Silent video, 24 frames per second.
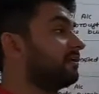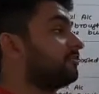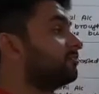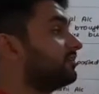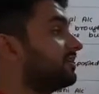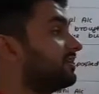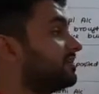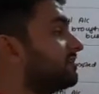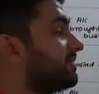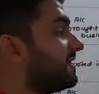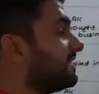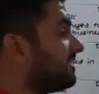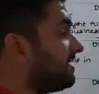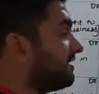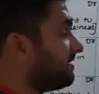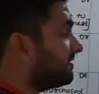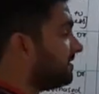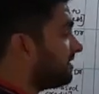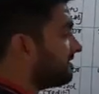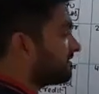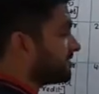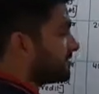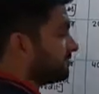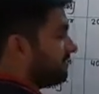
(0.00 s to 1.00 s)
Now the remaining
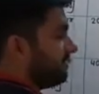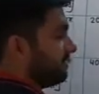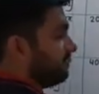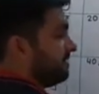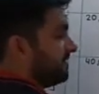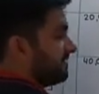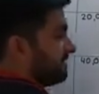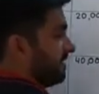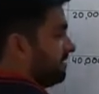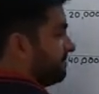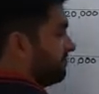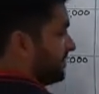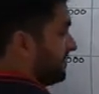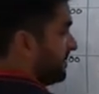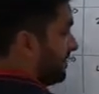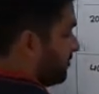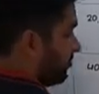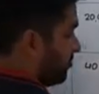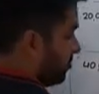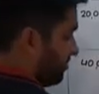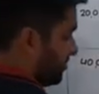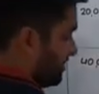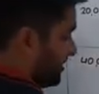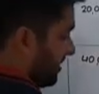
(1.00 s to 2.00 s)
things will be same.
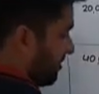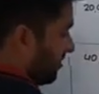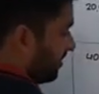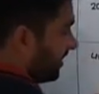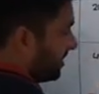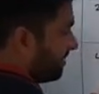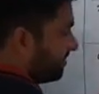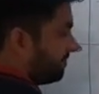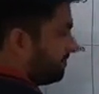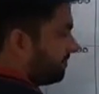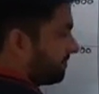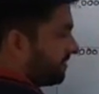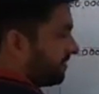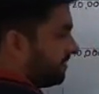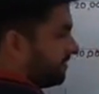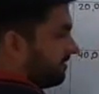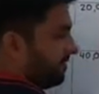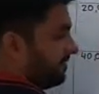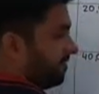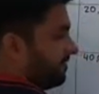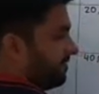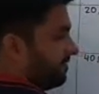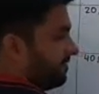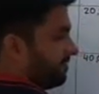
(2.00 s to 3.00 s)
See, goods have
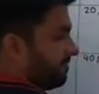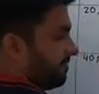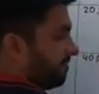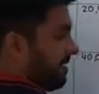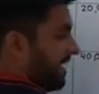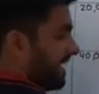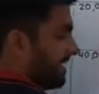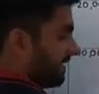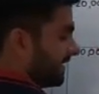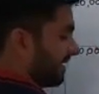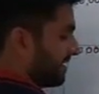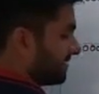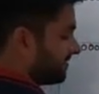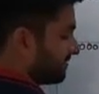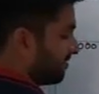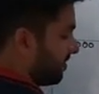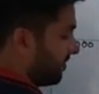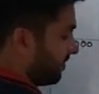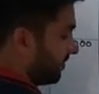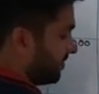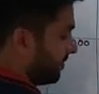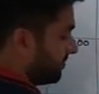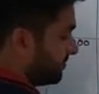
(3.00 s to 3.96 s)
come, bank has not